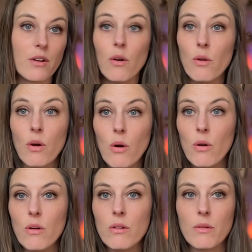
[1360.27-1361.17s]
Your whole
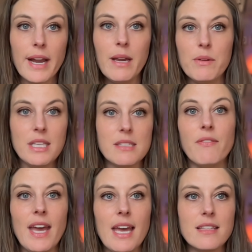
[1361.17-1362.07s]
goal, right, with these
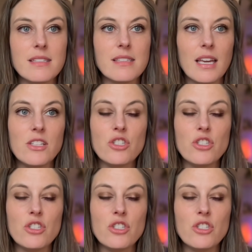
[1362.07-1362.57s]
events is